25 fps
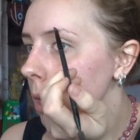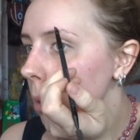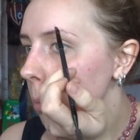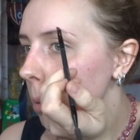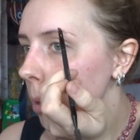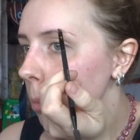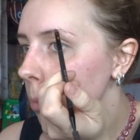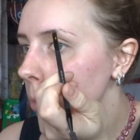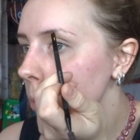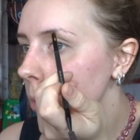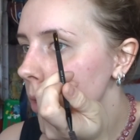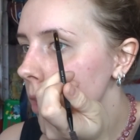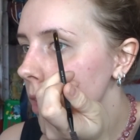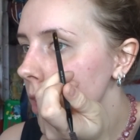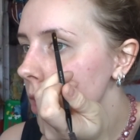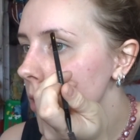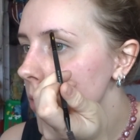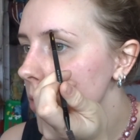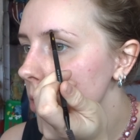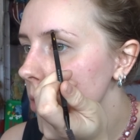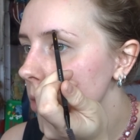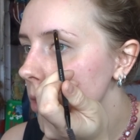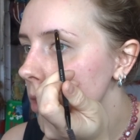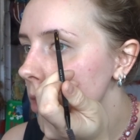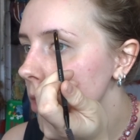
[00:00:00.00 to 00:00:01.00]
a bit more
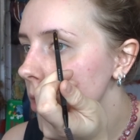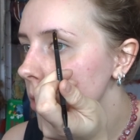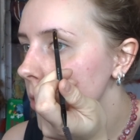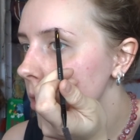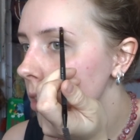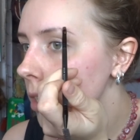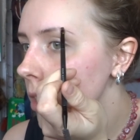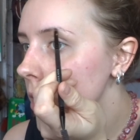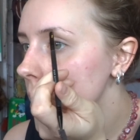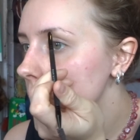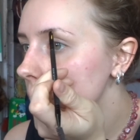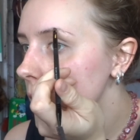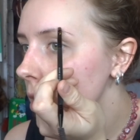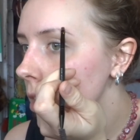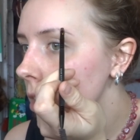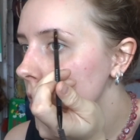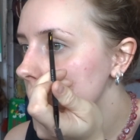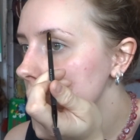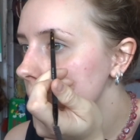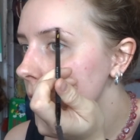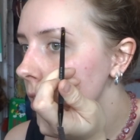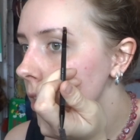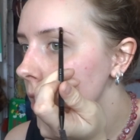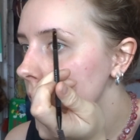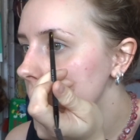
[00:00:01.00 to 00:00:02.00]
careful on. So I'm going to
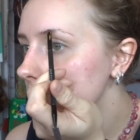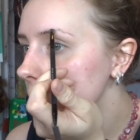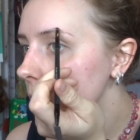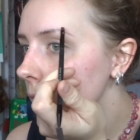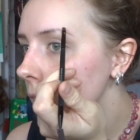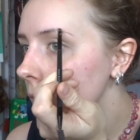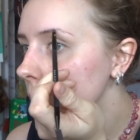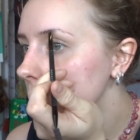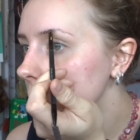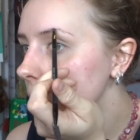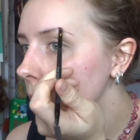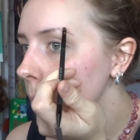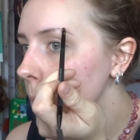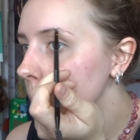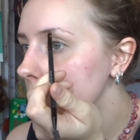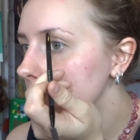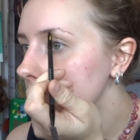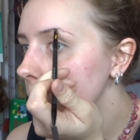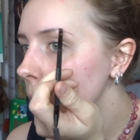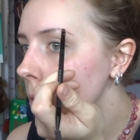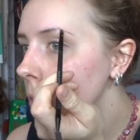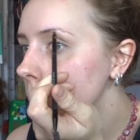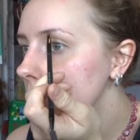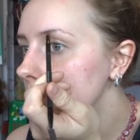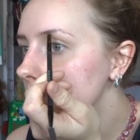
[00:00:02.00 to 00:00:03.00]
start here again in the
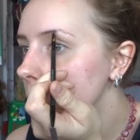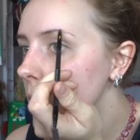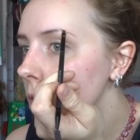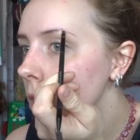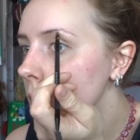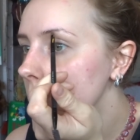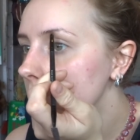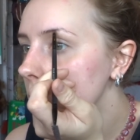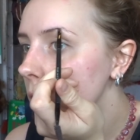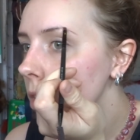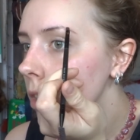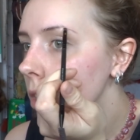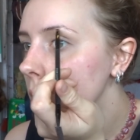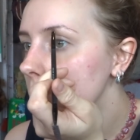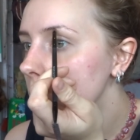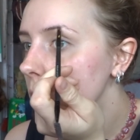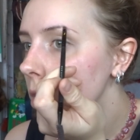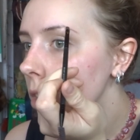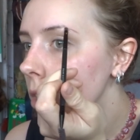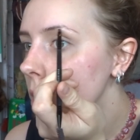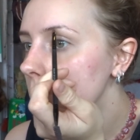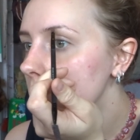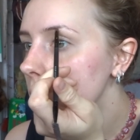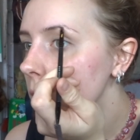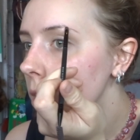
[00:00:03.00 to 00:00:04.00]
middle and
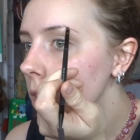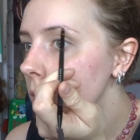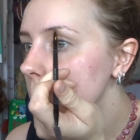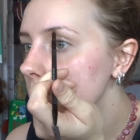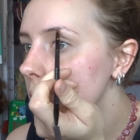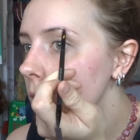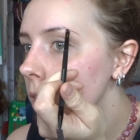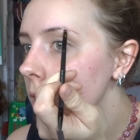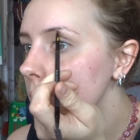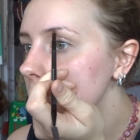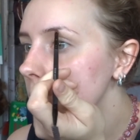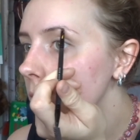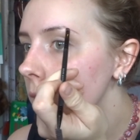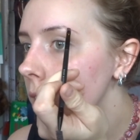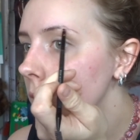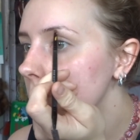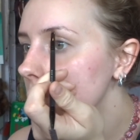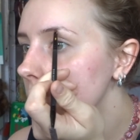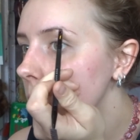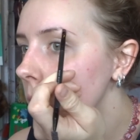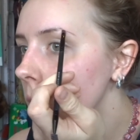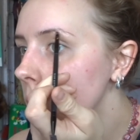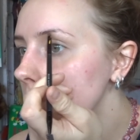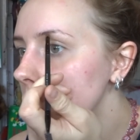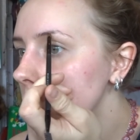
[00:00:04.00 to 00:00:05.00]
start getting
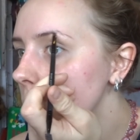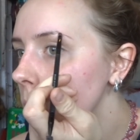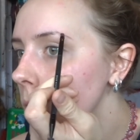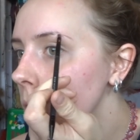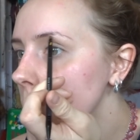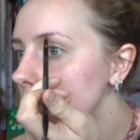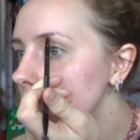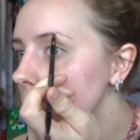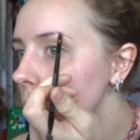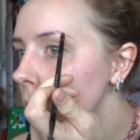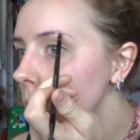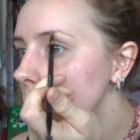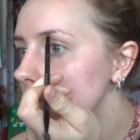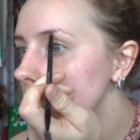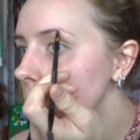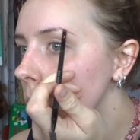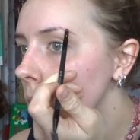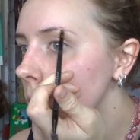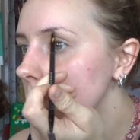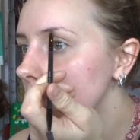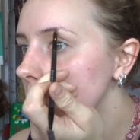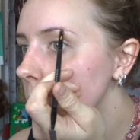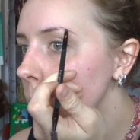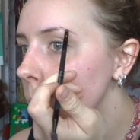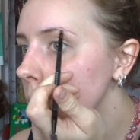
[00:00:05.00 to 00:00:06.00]

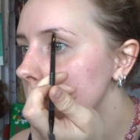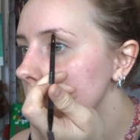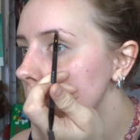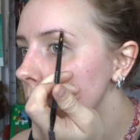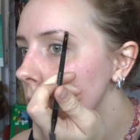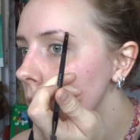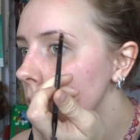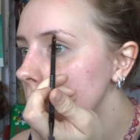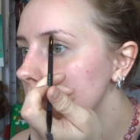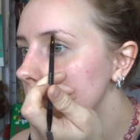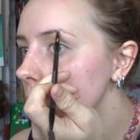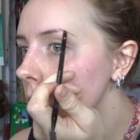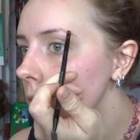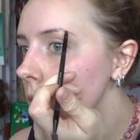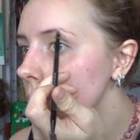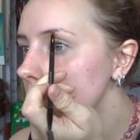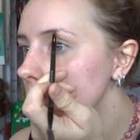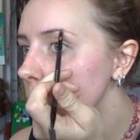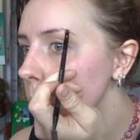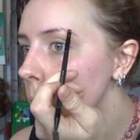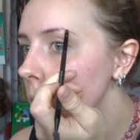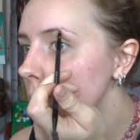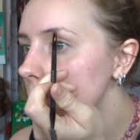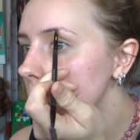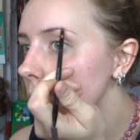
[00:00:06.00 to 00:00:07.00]
all the brows lined into
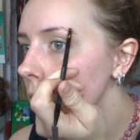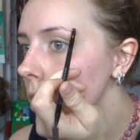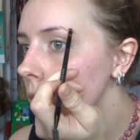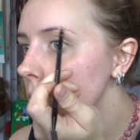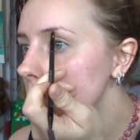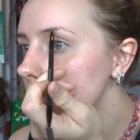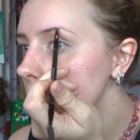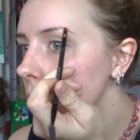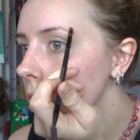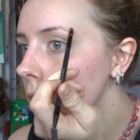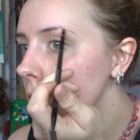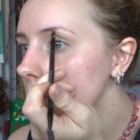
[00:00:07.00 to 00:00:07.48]
place.